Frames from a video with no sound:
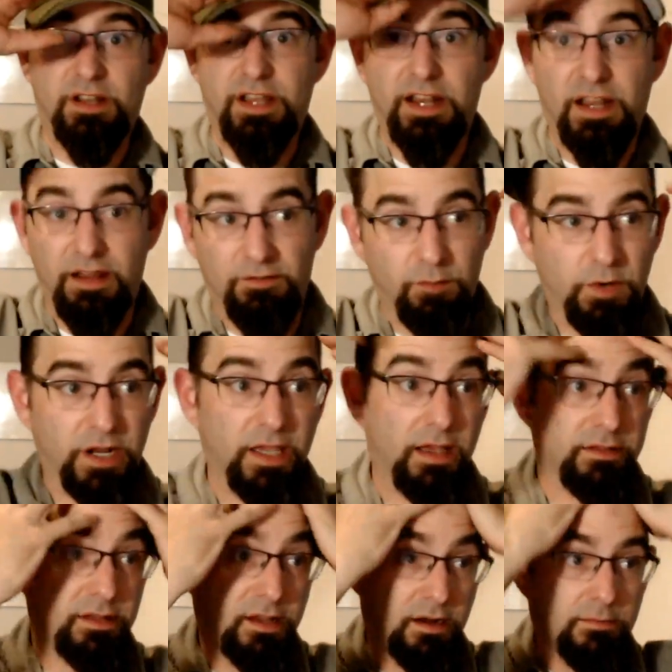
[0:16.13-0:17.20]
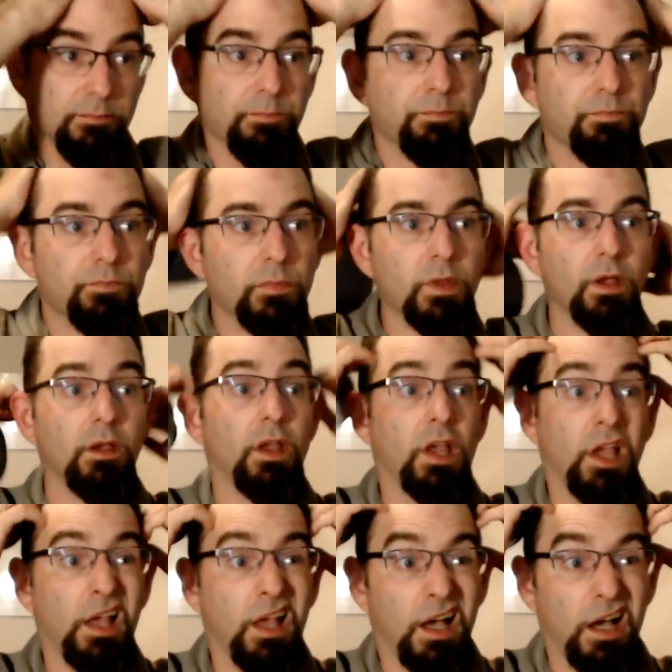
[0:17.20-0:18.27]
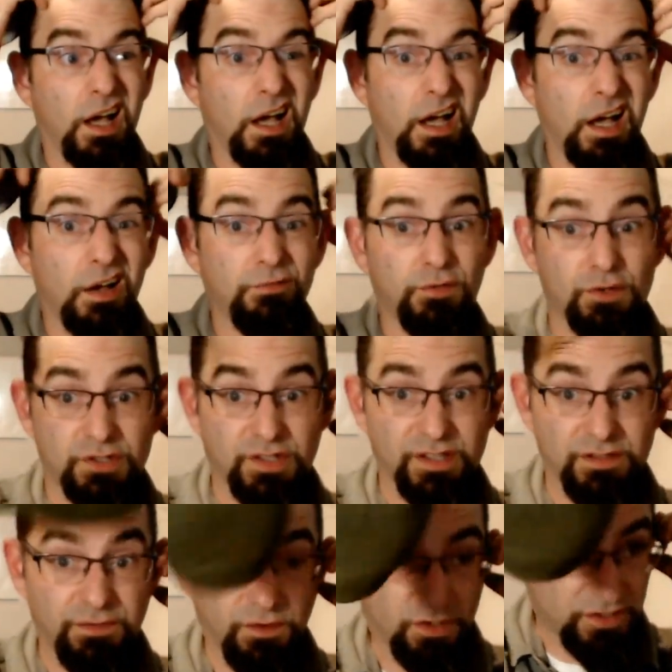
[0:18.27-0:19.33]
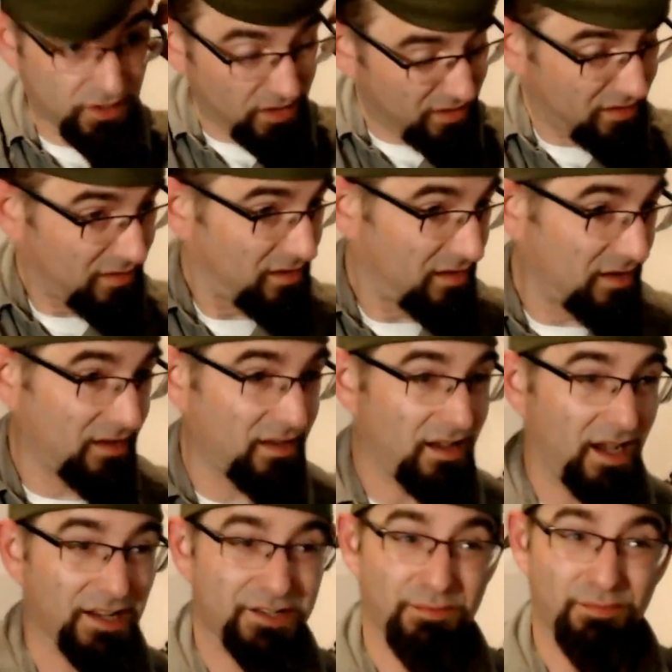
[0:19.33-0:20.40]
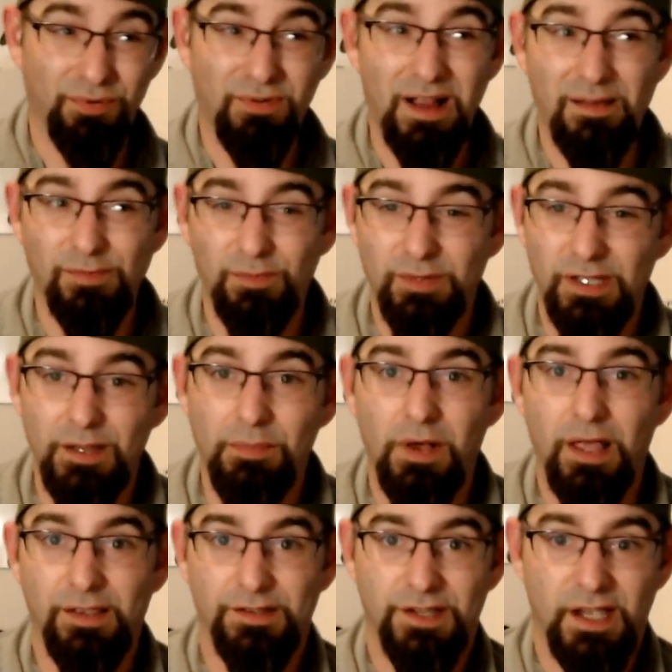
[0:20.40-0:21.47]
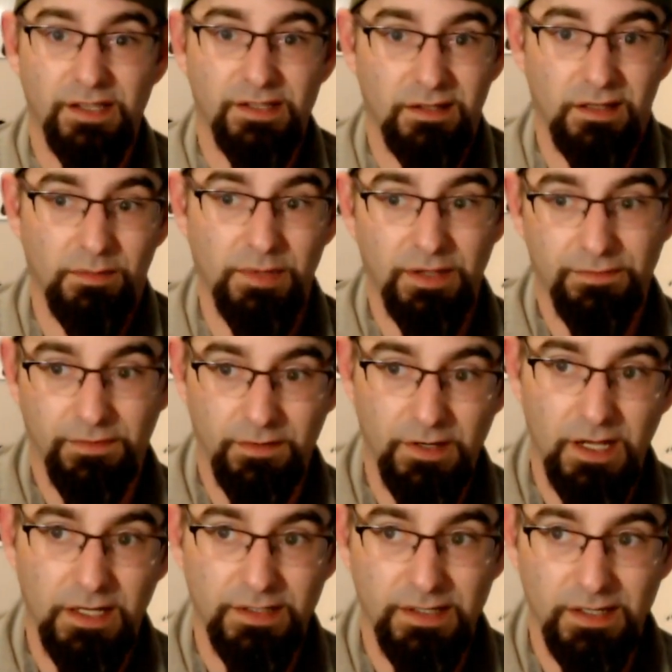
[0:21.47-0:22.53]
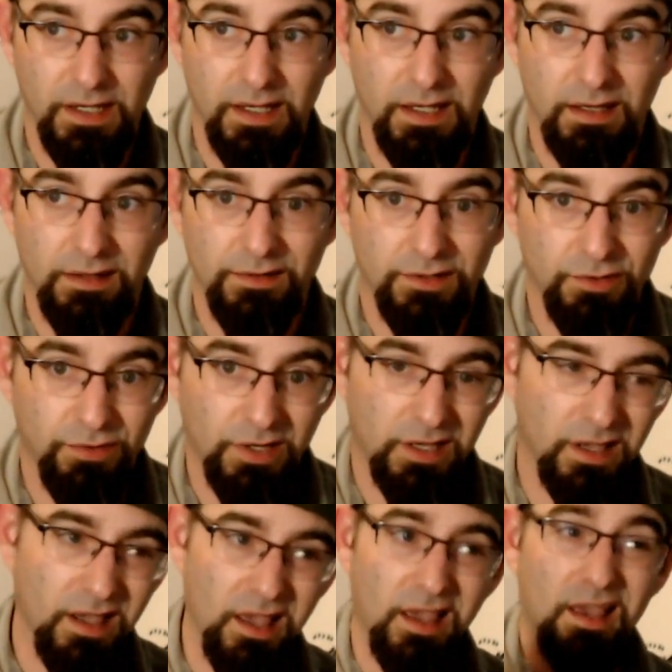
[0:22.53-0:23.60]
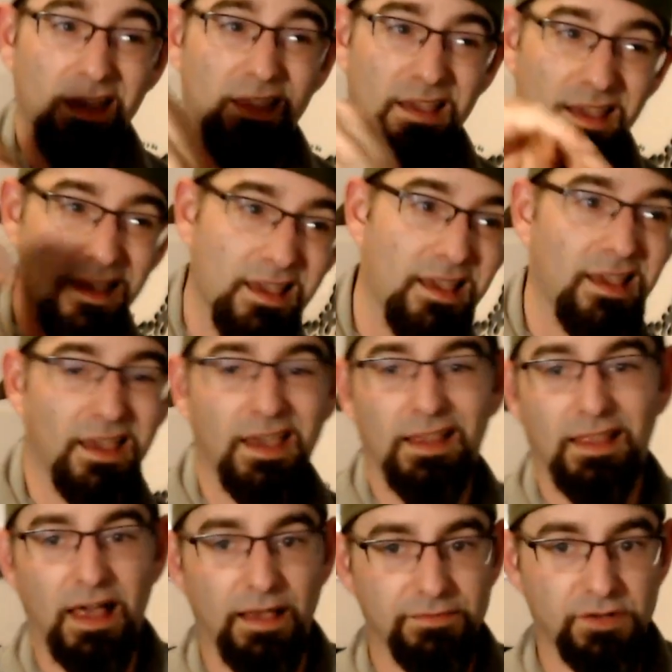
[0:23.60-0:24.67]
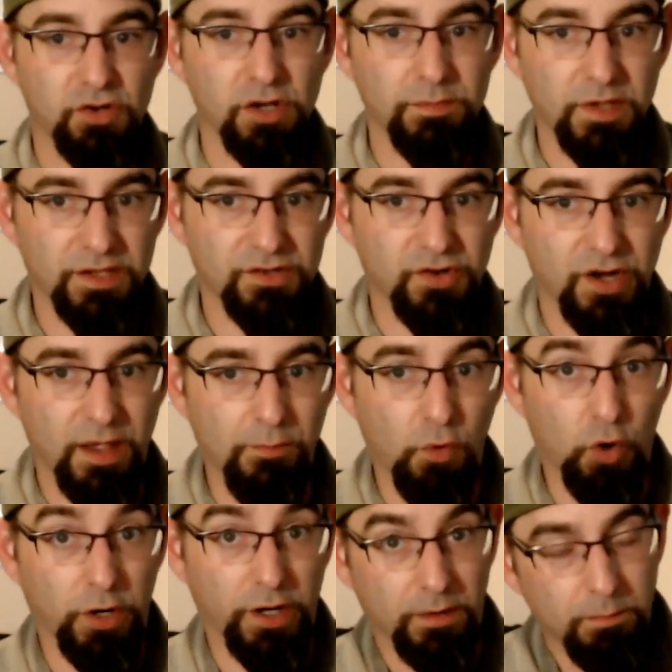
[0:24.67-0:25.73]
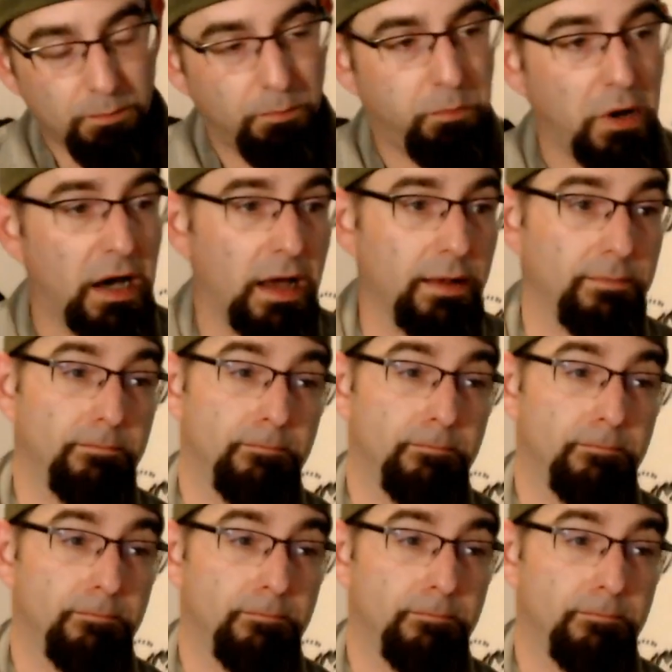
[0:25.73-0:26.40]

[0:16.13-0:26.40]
to everybody out there. First things first, I should probably apologize a little bit for not doing a live stream yesterday morning, but